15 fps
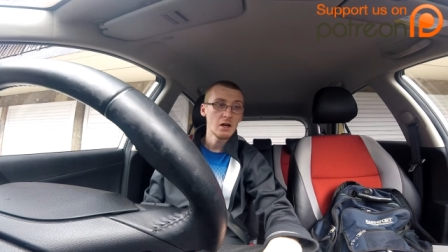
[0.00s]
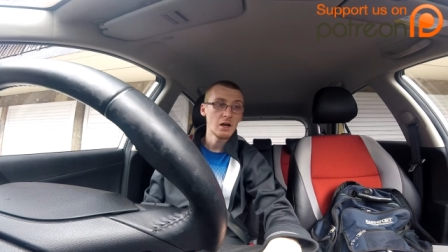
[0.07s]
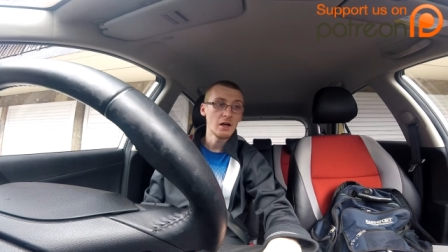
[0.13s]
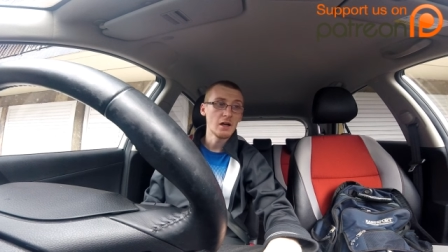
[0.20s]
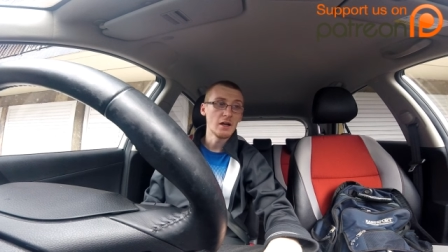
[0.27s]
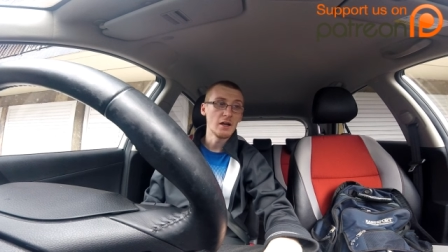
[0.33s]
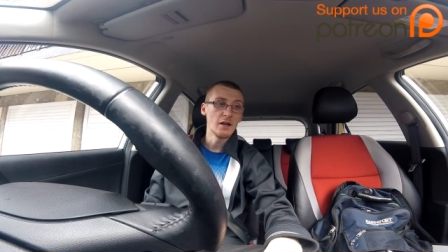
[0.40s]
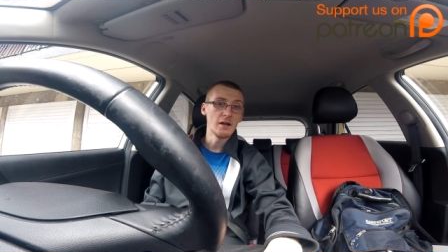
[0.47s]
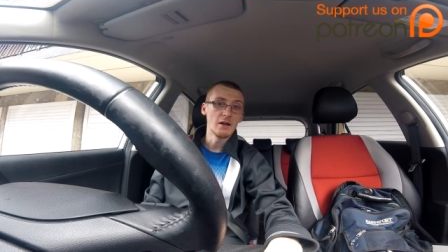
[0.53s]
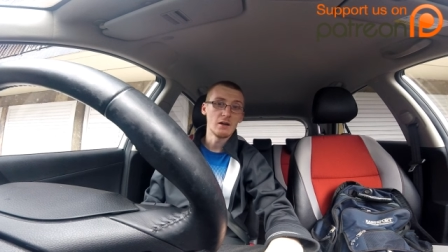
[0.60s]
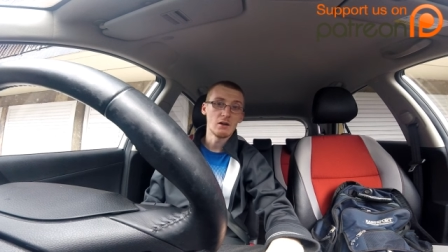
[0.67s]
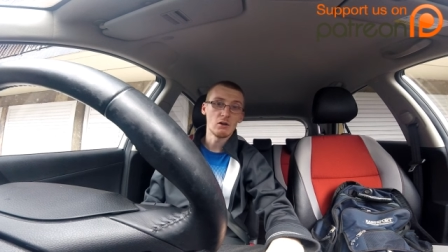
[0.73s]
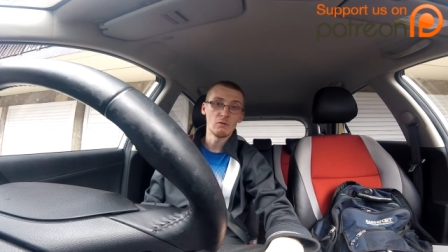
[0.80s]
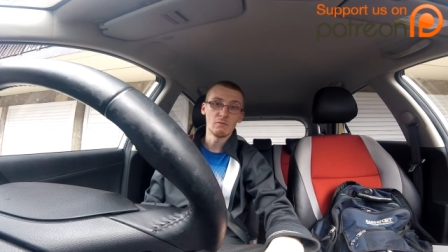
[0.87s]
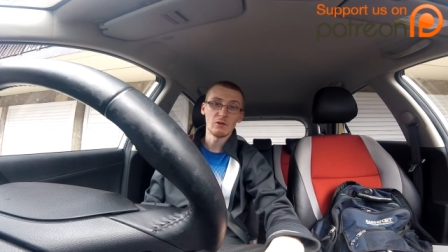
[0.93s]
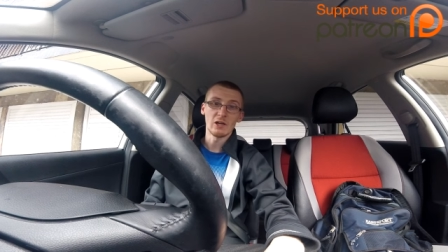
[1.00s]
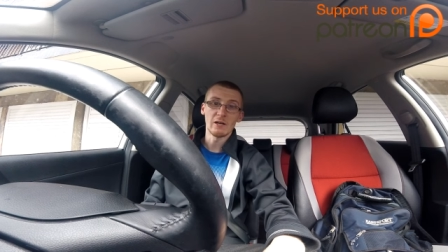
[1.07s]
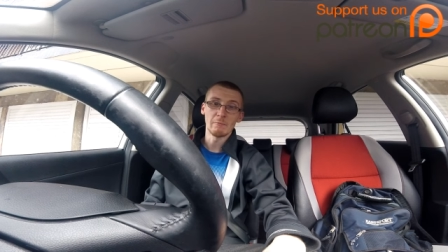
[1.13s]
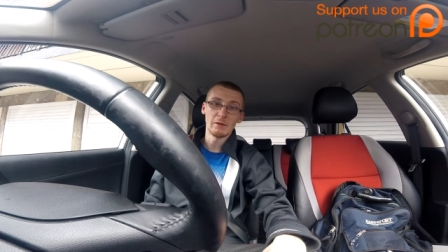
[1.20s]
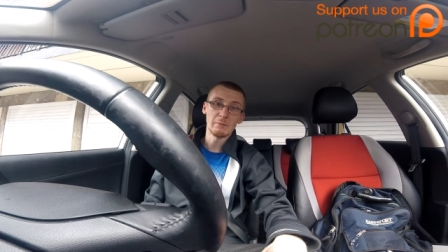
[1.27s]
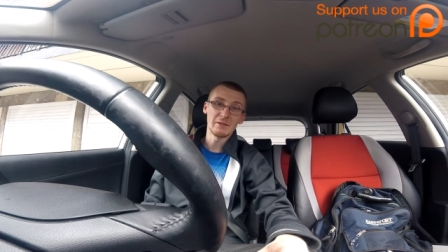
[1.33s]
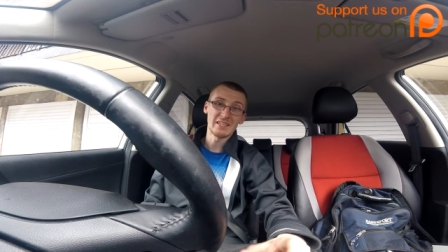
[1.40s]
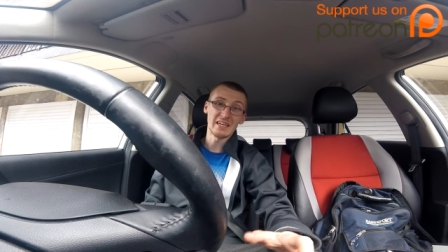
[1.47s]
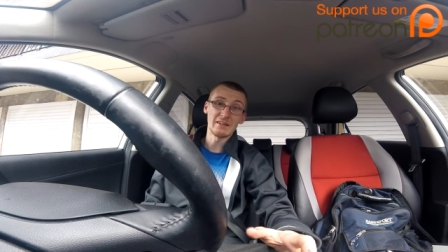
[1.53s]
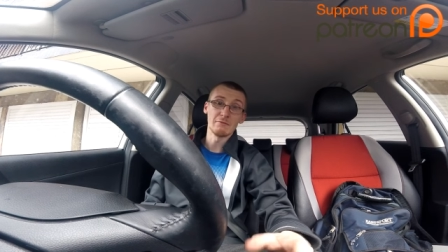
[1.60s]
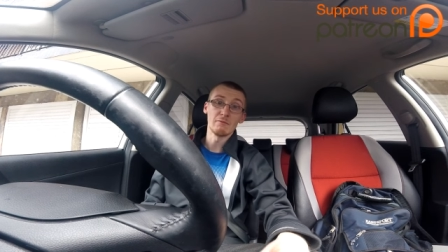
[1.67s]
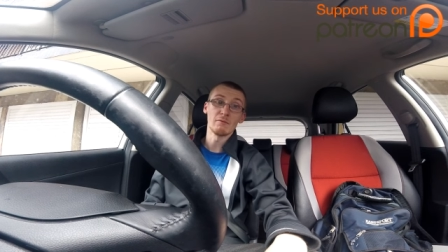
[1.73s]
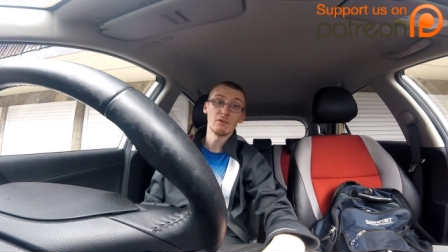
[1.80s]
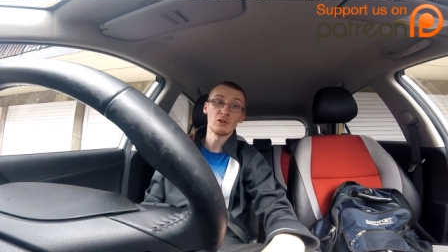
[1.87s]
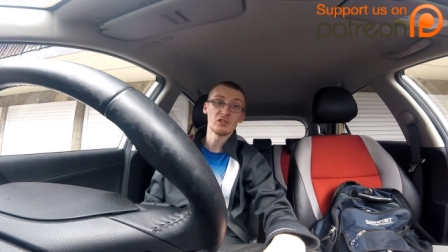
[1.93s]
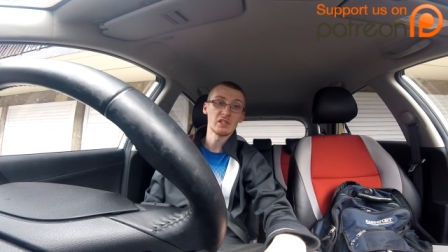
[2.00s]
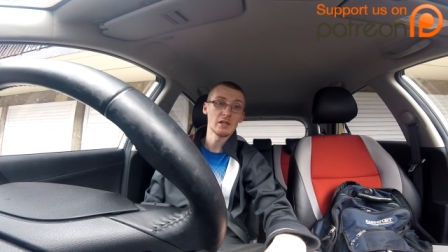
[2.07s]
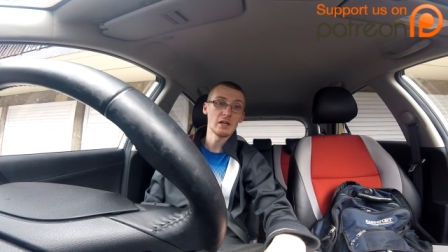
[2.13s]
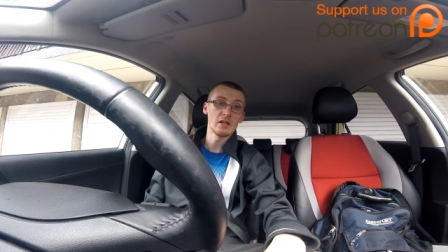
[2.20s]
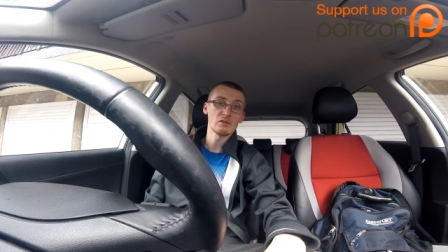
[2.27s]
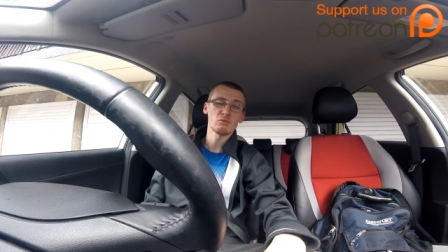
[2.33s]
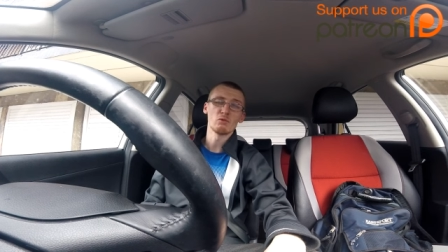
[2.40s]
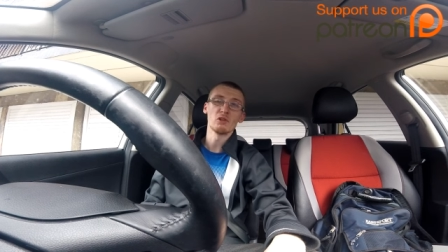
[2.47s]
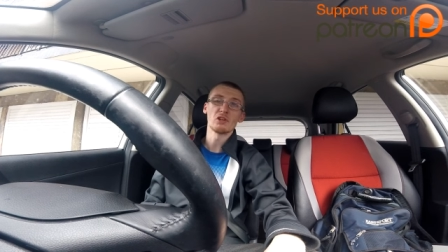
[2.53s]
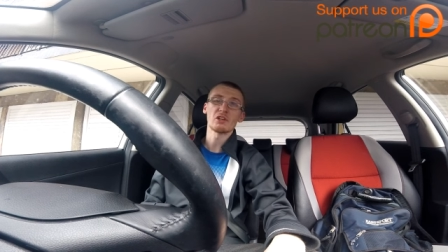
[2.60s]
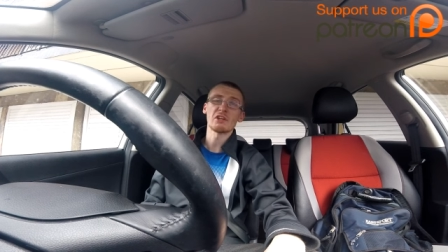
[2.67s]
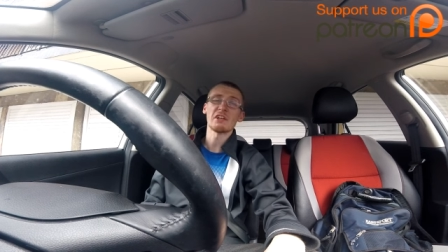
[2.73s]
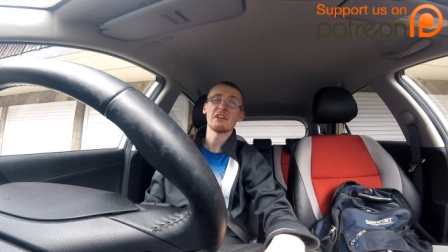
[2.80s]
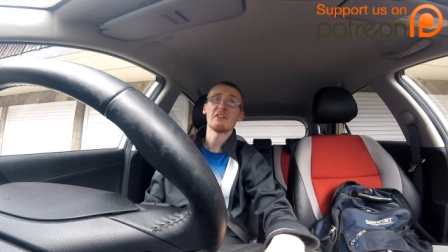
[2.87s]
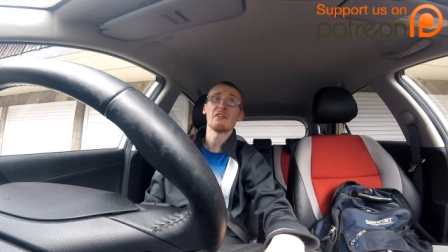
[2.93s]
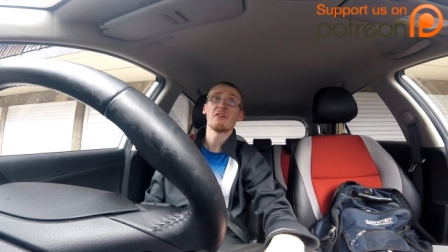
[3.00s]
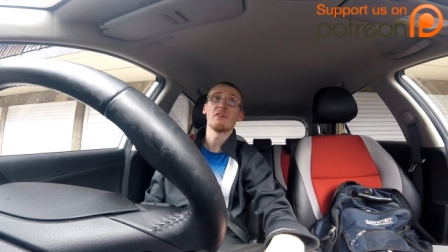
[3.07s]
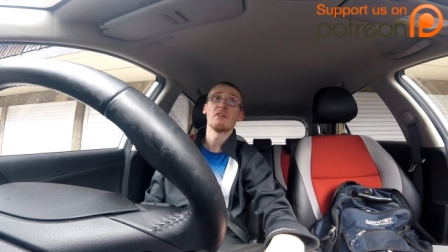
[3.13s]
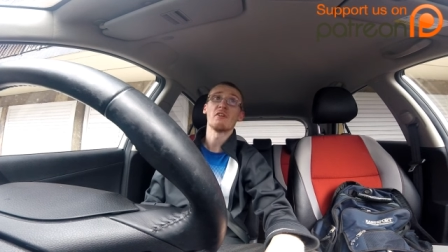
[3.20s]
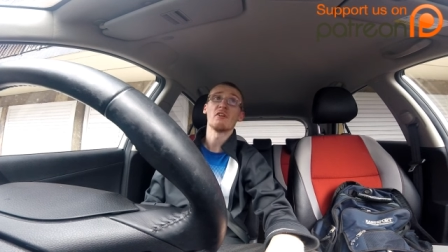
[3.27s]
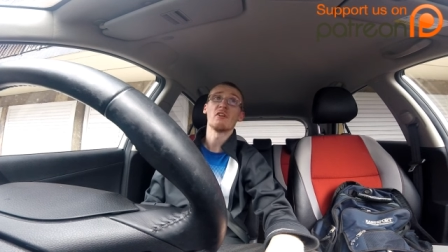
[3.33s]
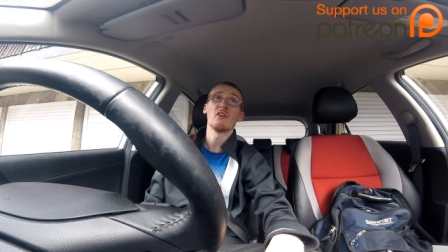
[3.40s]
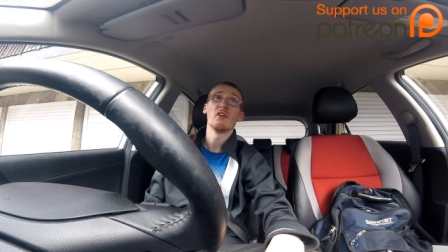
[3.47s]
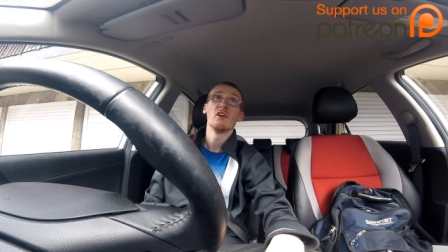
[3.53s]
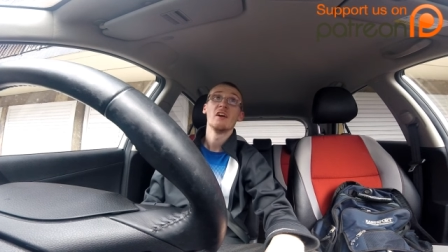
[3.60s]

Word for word: Uh, hopefully, like maybe getting the reversing lights working, or